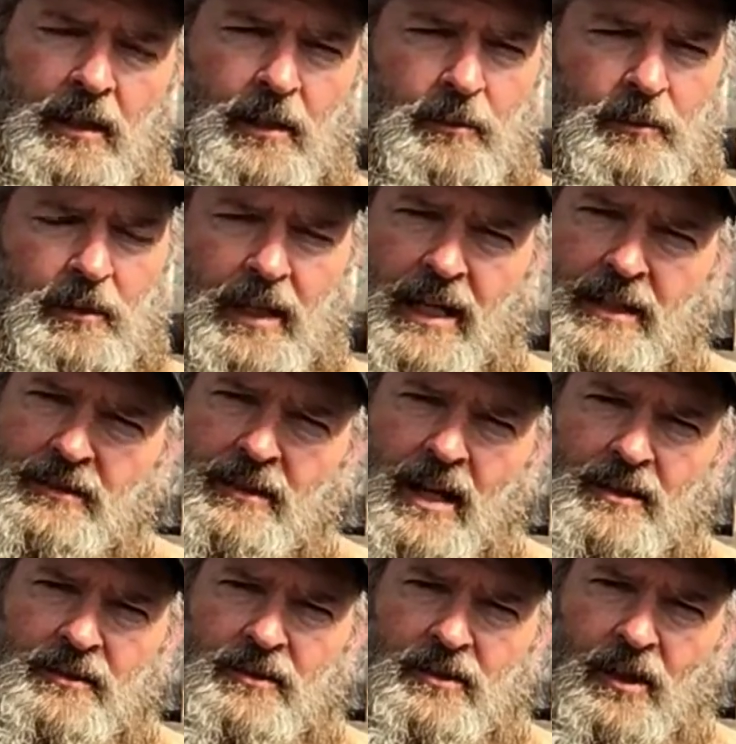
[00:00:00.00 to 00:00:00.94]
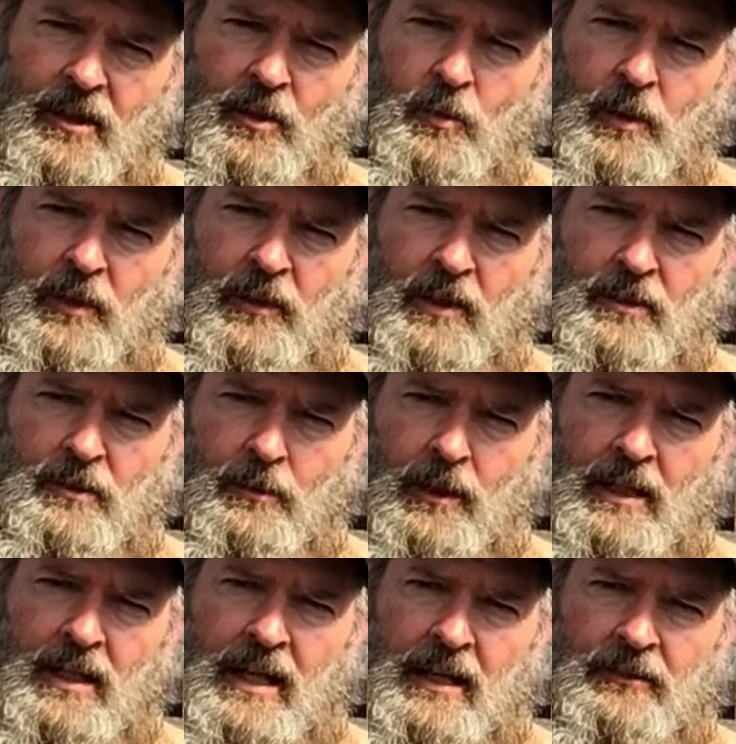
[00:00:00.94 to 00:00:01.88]
Well, that's not so with this
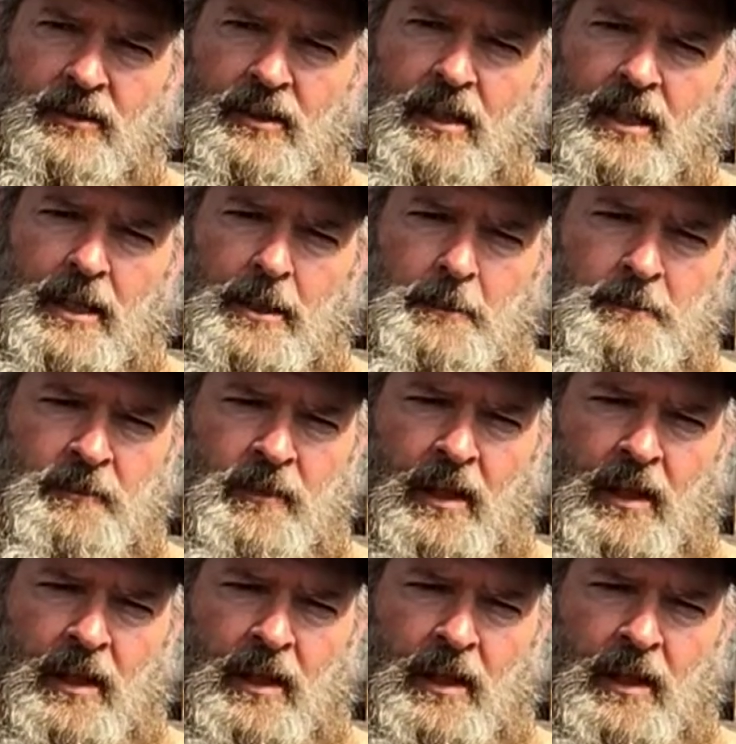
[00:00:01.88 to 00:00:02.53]
greenhouse kit.